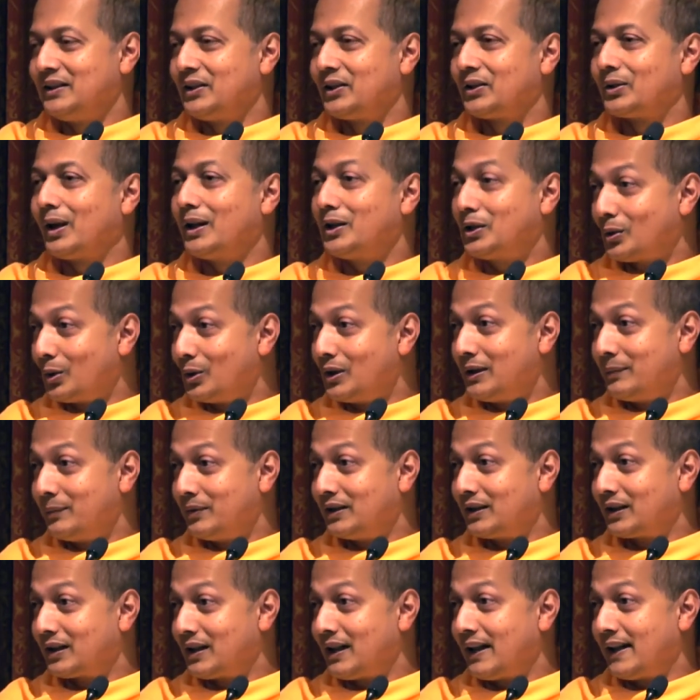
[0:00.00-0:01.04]
So I told him
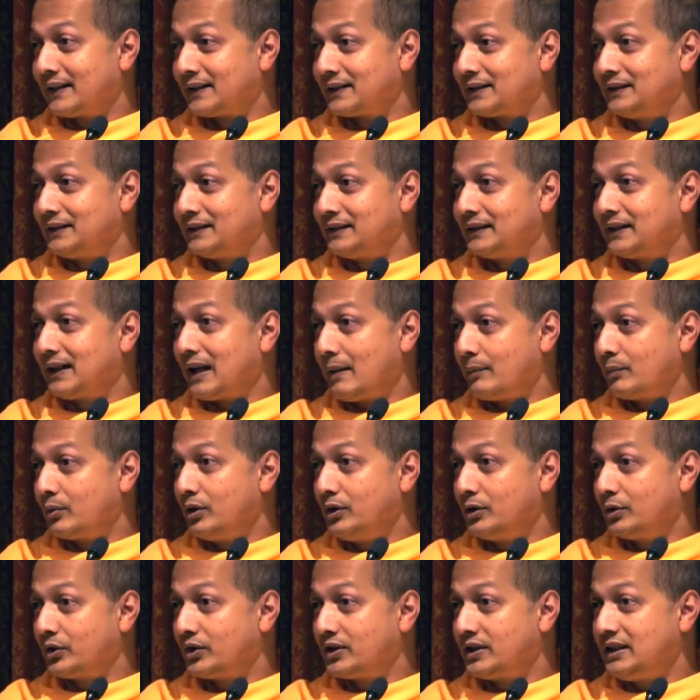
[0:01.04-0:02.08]
in the class that I'm
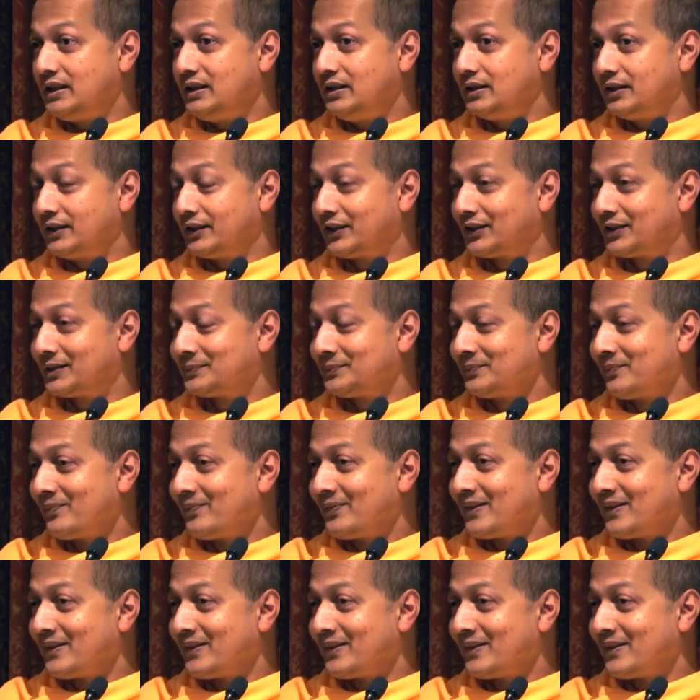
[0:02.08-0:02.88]
going to steal this.